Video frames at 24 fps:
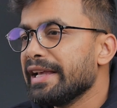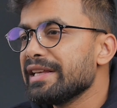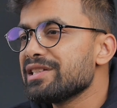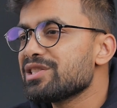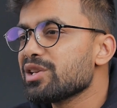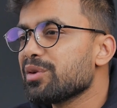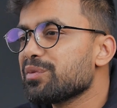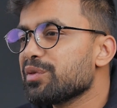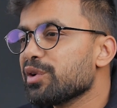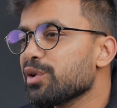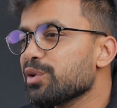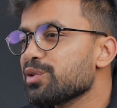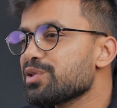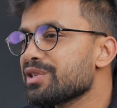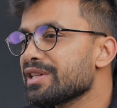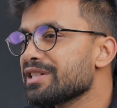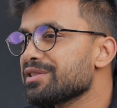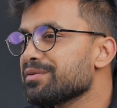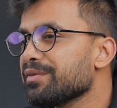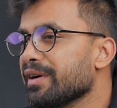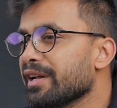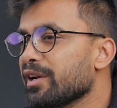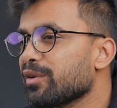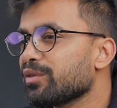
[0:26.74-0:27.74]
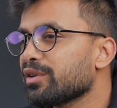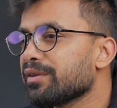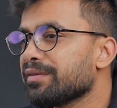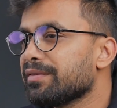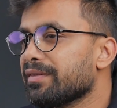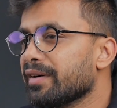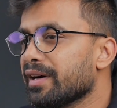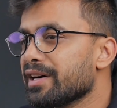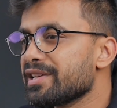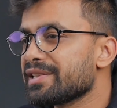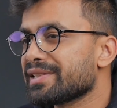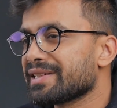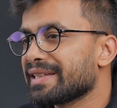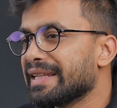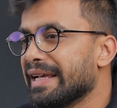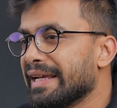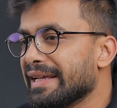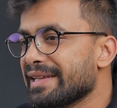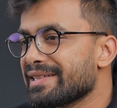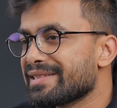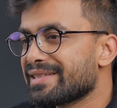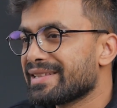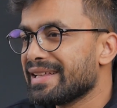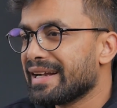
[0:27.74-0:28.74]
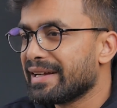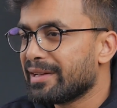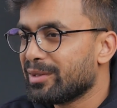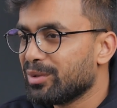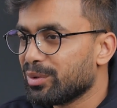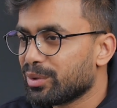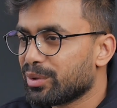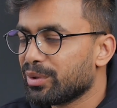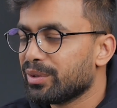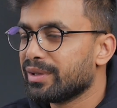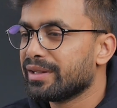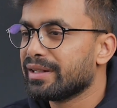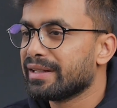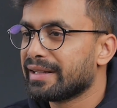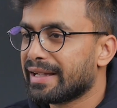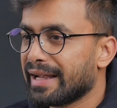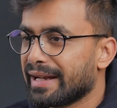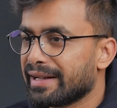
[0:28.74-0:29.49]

Ease of use is one of the first things that you could